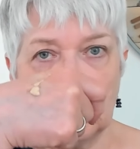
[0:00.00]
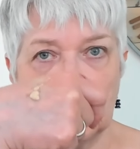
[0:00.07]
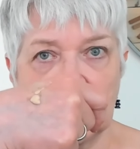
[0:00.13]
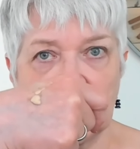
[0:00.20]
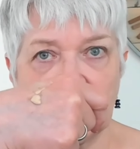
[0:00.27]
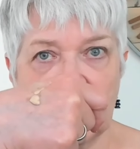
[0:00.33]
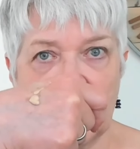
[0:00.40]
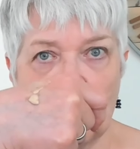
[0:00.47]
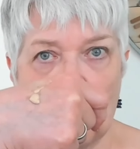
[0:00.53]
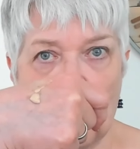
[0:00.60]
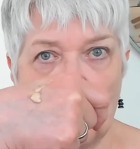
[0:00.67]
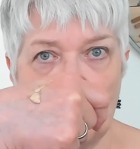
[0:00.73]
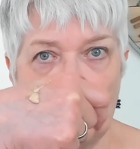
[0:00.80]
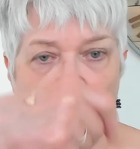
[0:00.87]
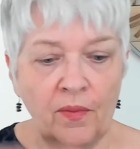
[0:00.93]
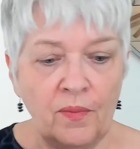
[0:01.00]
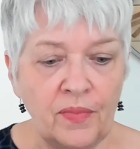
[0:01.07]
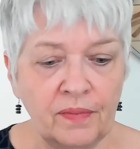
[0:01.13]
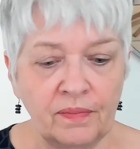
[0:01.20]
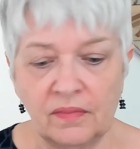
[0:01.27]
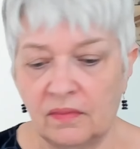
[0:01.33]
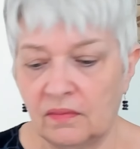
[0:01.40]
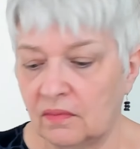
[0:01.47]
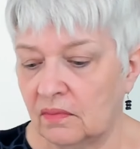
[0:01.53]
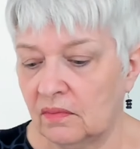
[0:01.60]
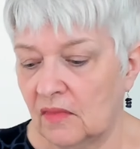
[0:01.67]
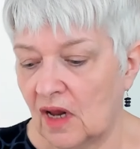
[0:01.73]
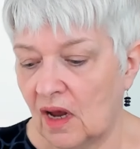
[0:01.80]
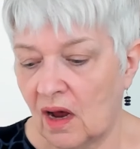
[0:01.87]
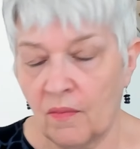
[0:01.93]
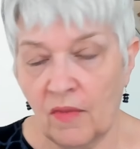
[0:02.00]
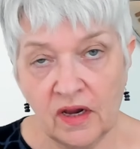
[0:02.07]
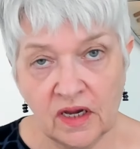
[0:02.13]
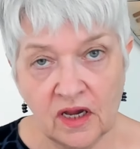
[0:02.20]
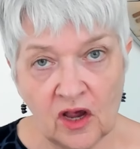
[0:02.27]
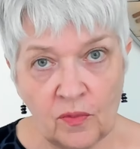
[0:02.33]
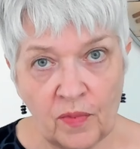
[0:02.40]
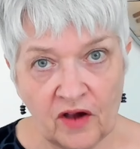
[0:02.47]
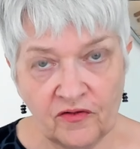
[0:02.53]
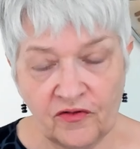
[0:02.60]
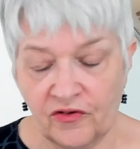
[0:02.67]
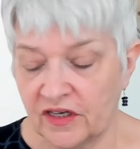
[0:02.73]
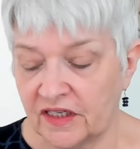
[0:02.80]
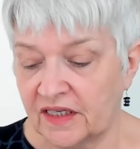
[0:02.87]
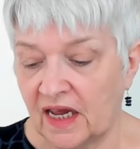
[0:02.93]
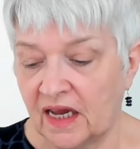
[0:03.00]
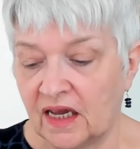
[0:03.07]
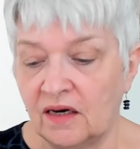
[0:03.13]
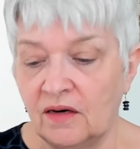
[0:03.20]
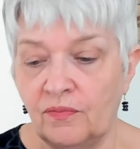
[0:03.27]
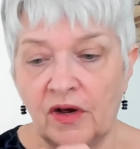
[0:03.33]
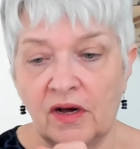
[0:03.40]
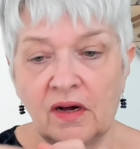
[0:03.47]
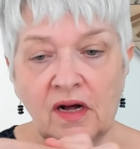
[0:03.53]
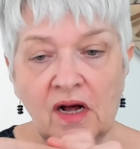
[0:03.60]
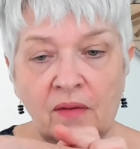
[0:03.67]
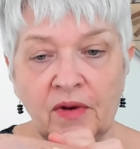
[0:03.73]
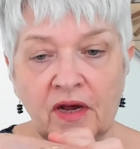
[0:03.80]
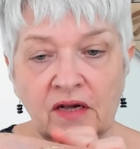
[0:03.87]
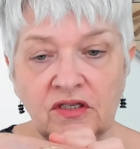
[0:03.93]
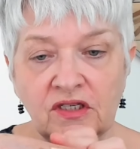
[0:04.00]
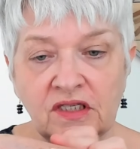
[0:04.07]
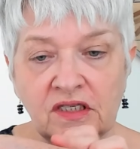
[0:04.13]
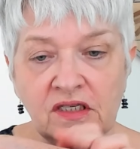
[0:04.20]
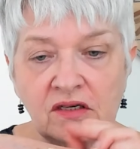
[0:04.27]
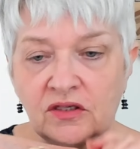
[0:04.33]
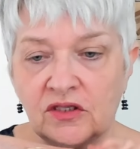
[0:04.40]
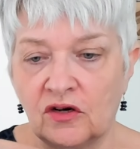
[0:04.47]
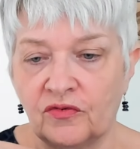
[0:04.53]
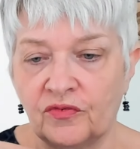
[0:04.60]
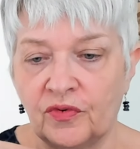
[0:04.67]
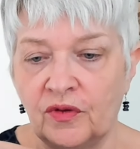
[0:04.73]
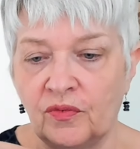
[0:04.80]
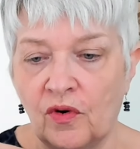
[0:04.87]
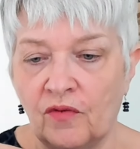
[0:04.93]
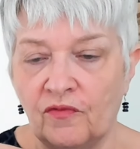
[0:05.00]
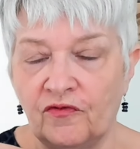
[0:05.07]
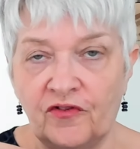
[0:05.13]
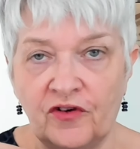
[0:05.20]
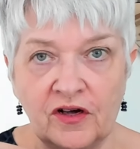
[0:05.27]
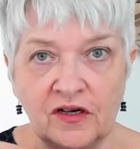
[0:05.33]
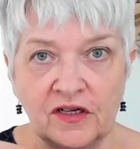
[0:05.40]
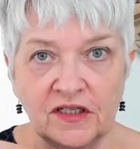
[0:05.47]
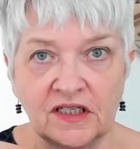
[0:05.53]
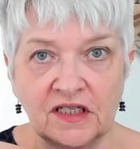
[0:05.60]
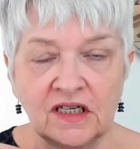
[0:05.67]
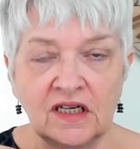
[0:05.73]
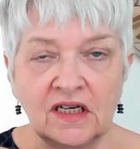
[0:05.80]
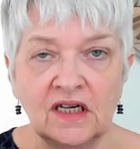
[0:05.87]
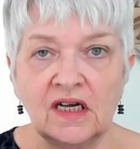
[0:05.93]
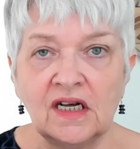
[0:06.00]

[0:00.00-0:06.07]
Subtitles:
take one pump. I might go back for a second, but I'm going to start off with one first.